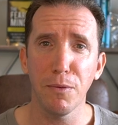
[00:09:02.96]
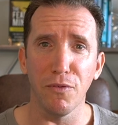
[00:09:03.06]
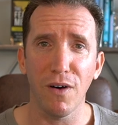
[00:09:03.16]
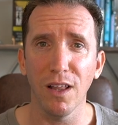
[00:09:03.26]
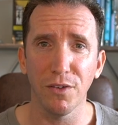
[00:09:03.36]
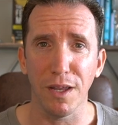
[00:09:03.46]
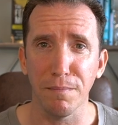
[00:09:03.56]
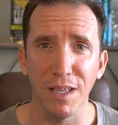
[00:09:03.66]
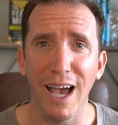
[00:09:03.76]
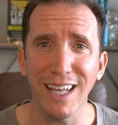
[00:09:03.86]
followed it
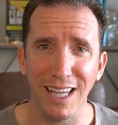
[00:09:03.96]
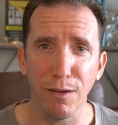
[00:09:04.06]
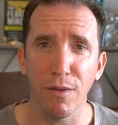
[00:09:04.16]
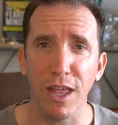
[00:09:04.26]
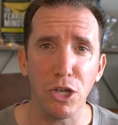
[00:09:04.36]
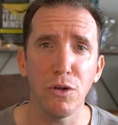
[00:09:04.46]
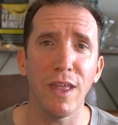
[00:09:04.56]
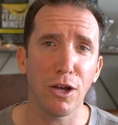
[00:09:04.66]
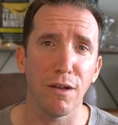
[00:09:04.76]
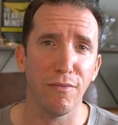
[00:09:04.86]
blindly when they knew they
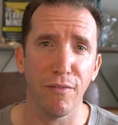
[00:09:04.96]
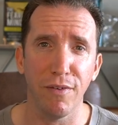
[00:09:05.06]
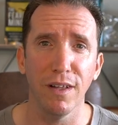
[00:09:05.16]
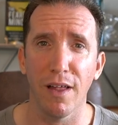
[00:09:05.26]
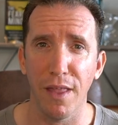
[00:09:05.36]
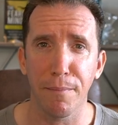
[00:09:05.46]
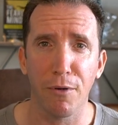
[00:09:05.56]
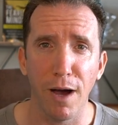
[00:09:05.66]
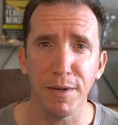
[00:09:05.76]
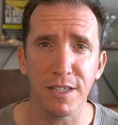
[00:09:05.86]
couldn't fulfill on that
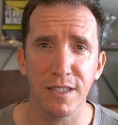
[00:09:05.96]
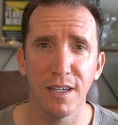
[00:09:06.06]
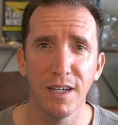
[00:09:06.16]
promise.